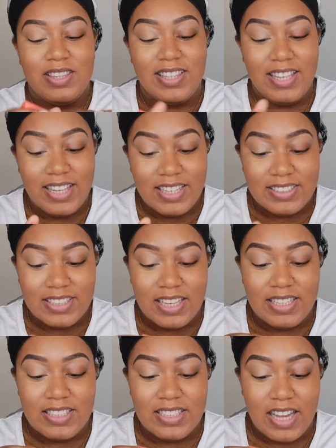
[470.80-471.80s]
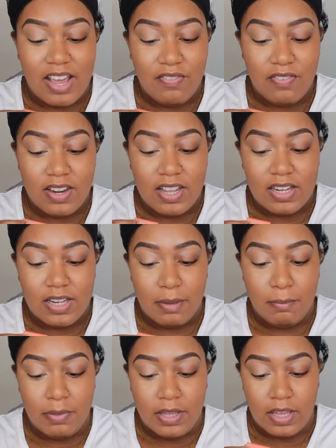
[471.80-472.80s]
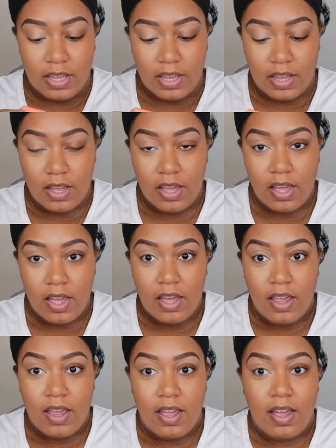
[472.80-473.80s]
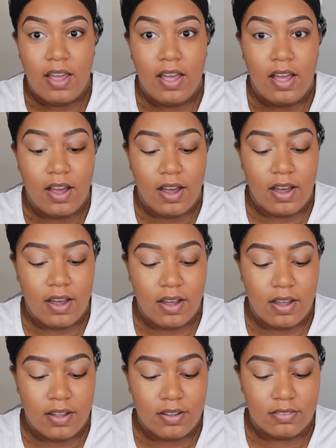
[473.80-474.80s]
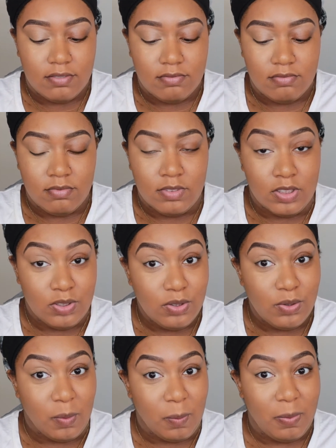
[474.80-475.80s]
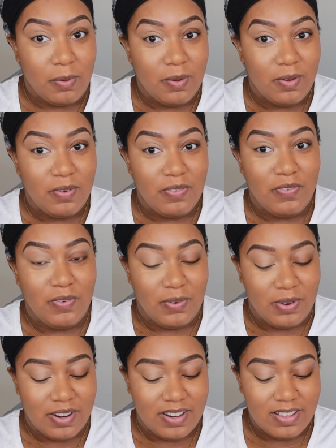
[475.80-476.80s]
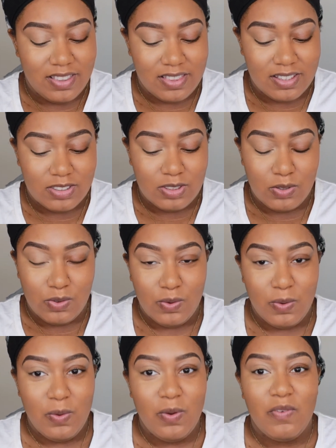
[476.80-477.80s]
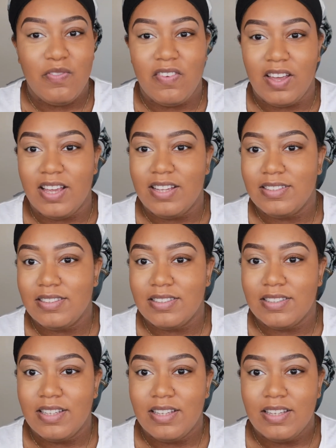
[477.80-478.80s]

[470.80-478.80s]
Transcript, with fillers: these can definitely be a dupe for the Too Faced